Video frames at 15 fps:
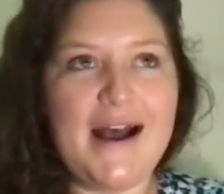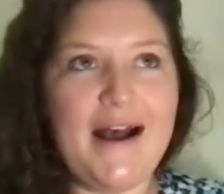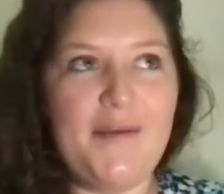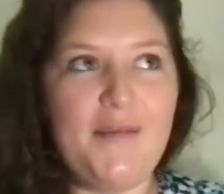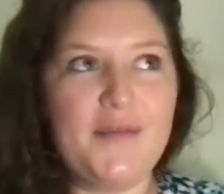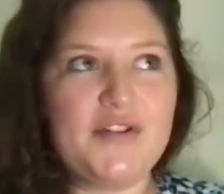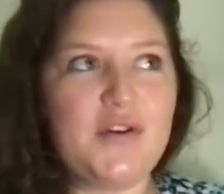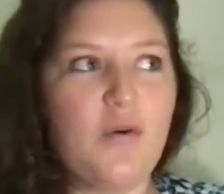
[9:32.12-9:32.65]

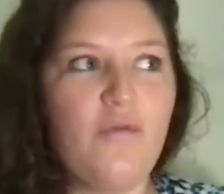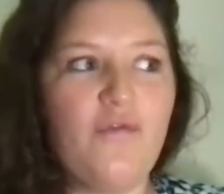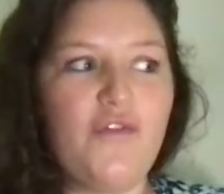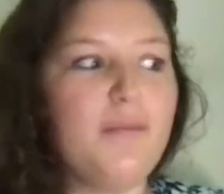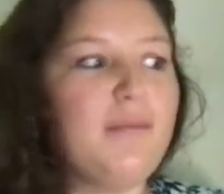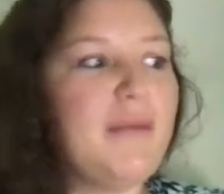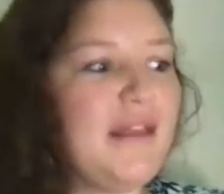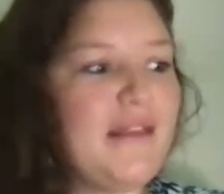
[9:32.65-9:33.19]
So
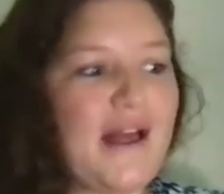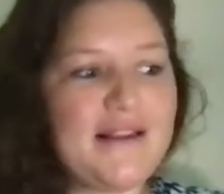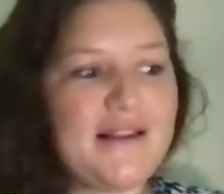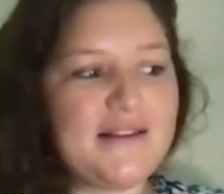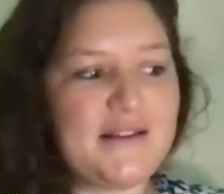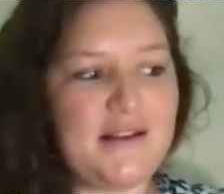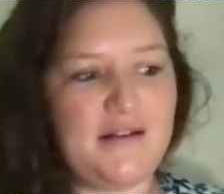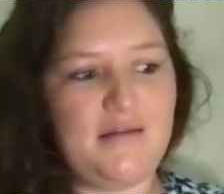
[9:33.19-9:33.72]
for me,
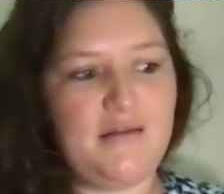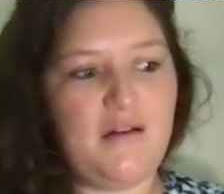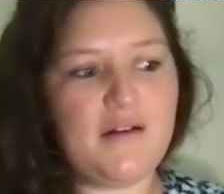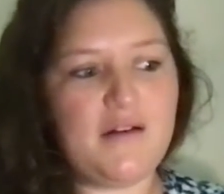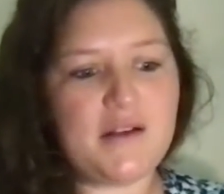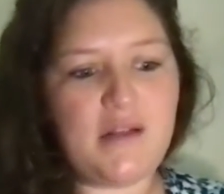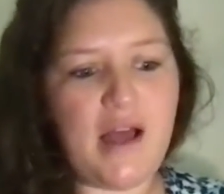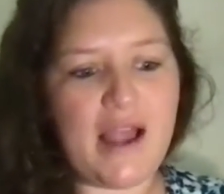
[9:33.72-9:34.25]
that's
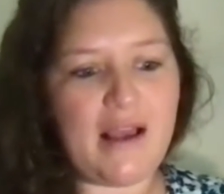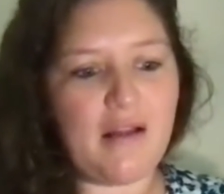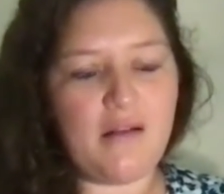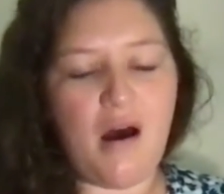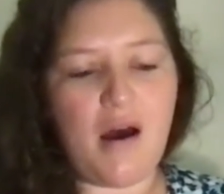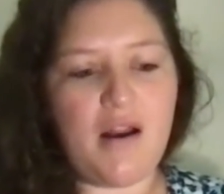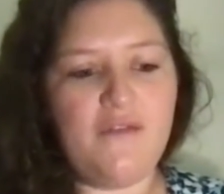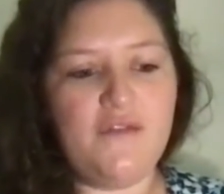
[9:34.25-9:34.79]
looks like a
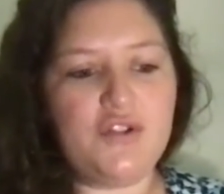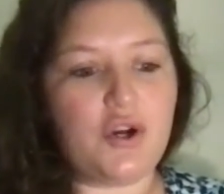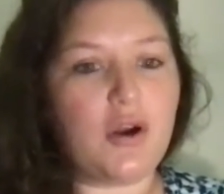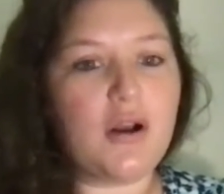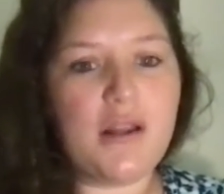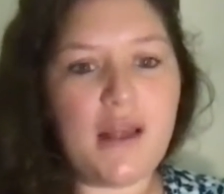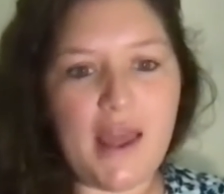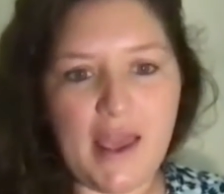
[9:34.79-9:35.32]
lot of
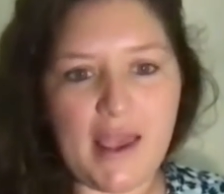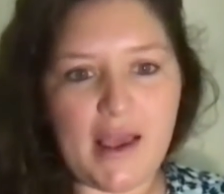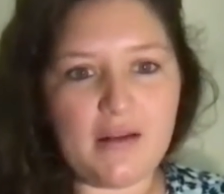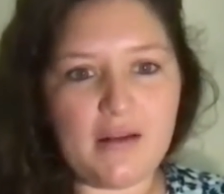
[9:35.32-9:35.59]
journaling,